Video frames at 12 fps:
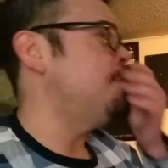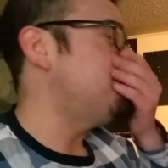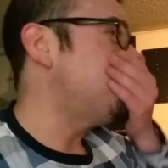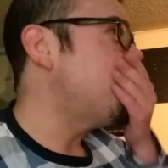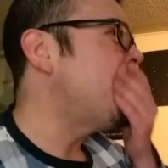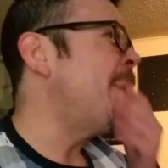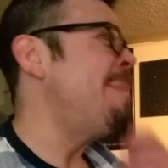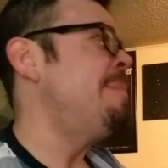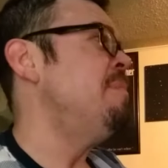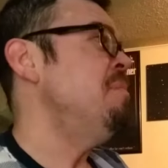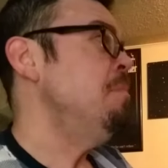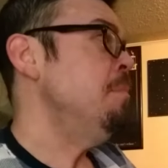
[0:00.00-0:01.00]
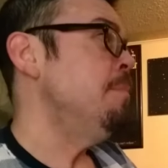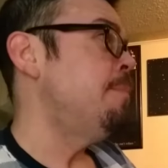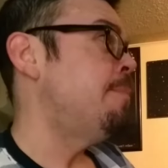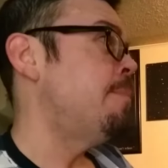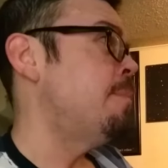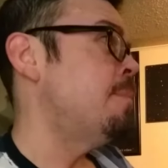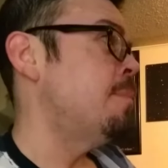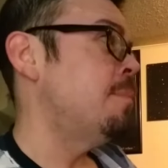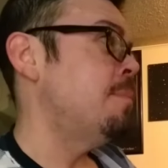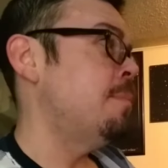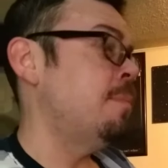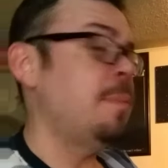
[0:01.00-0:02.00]

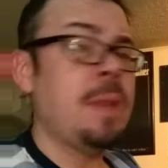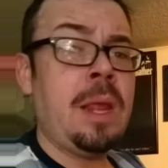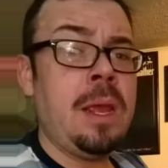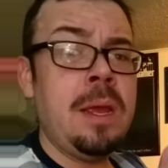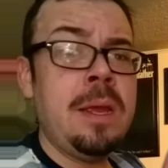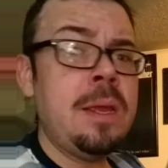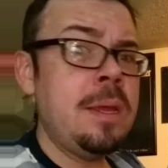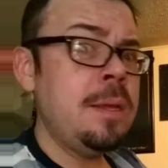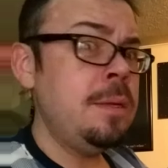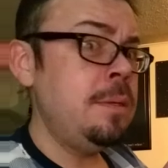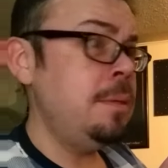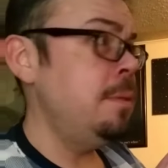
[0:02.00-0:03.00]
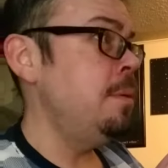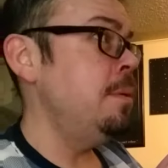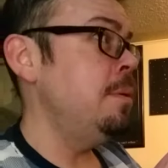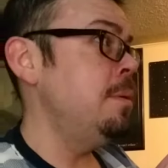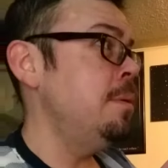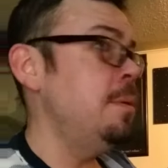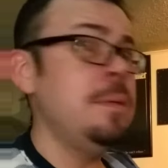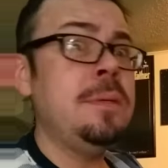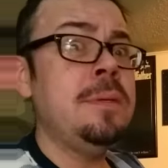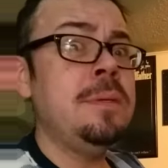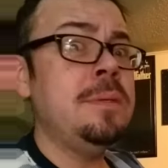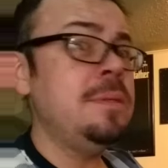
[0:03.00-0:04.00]

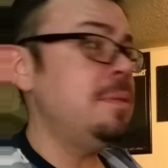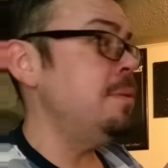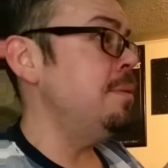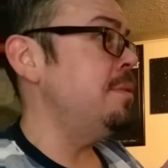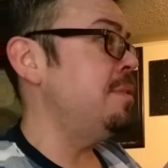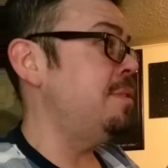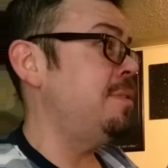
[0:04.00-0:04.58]
No one is speaking in this clip.